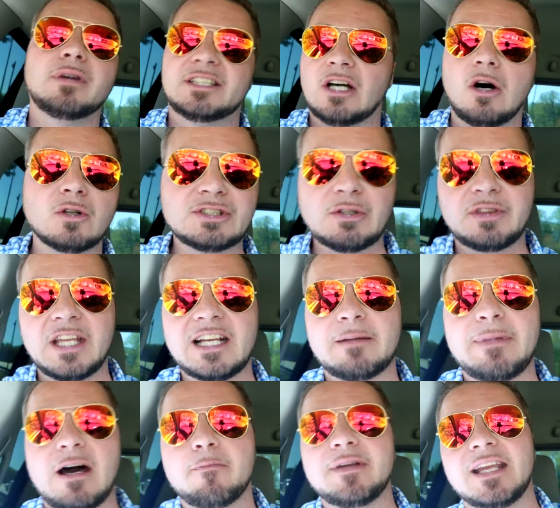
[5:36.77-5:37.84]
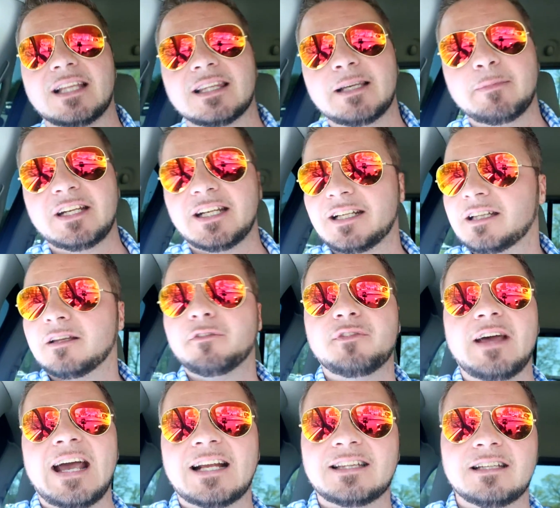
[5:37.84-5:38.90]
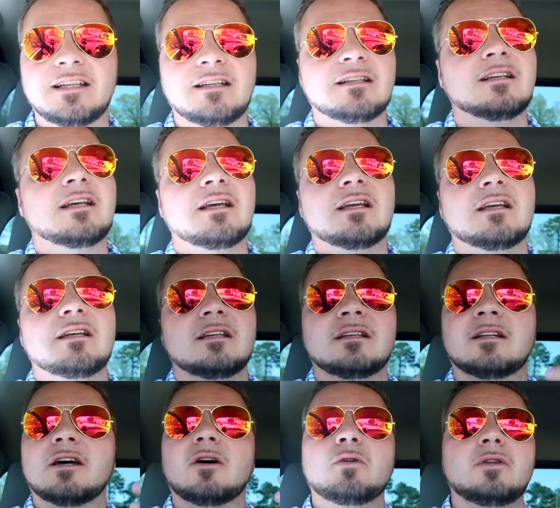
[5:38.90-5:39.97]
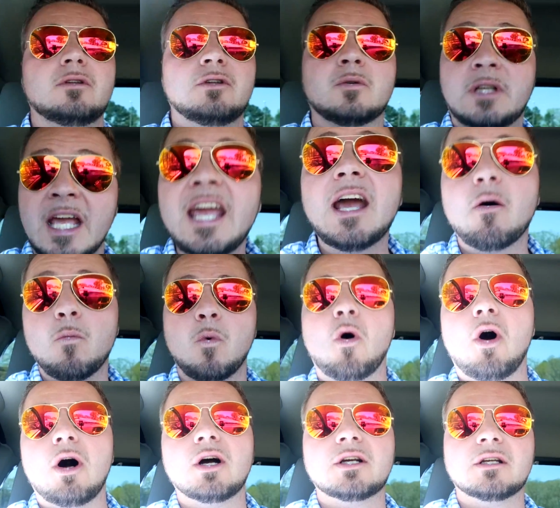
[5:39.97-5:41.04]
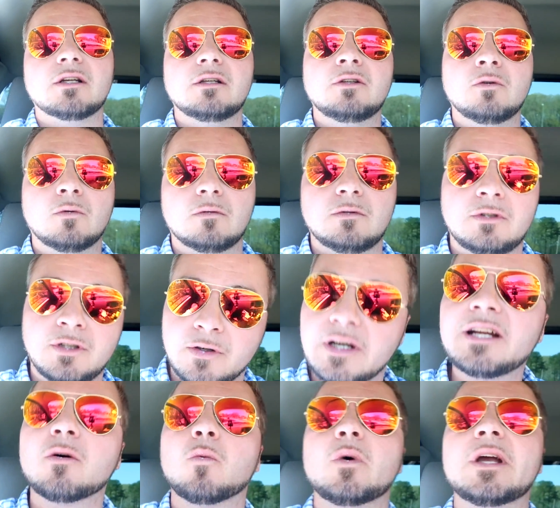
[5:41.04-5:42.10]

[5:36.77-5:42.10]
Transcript: But to also think about being limited in the fact that, you know, you can't walk, you, you're in a